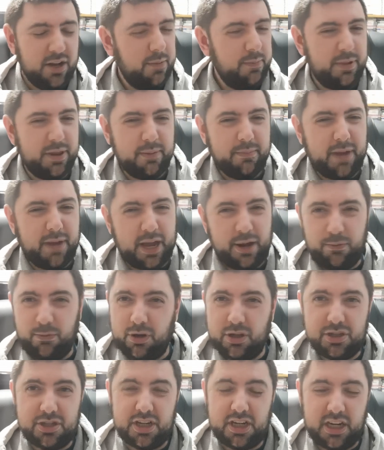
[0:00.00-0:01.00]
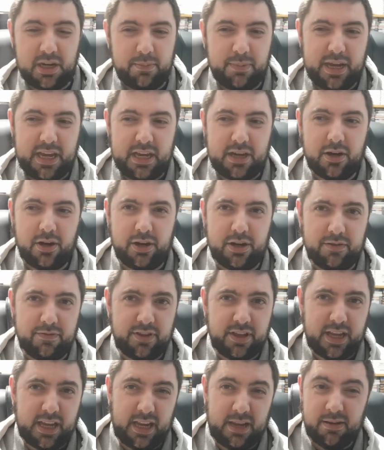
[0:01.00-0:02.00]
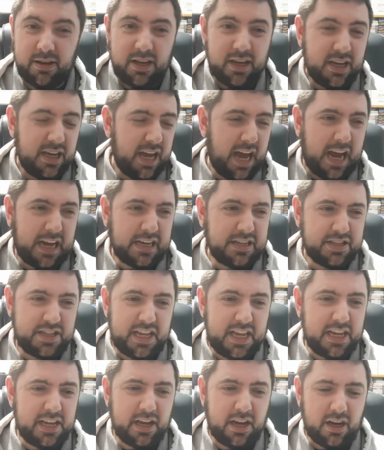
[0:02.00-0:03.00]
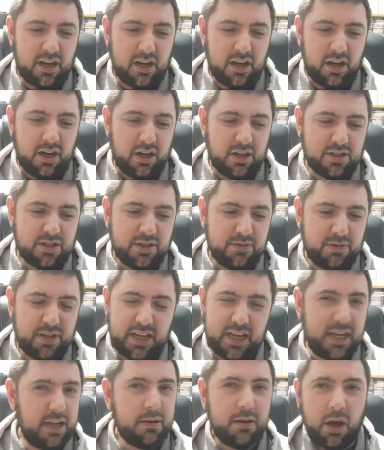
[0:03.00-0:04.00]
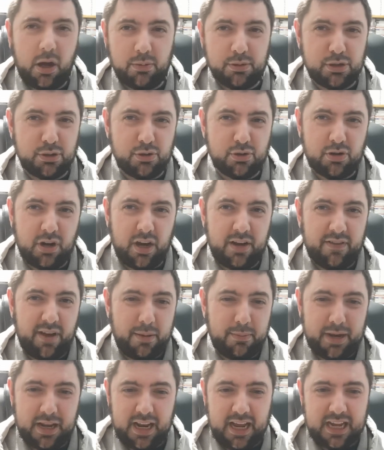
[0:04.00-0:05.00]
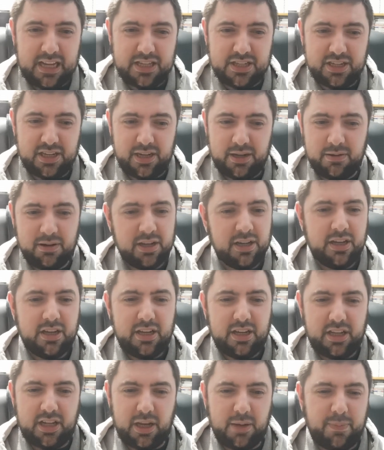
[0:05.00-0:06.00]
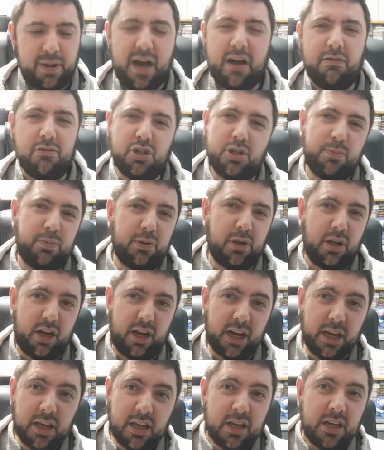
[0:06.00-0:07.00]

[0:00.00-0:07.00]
But the main ones are going to be kind of the SD card, the optical drive emulator, you know, power supply.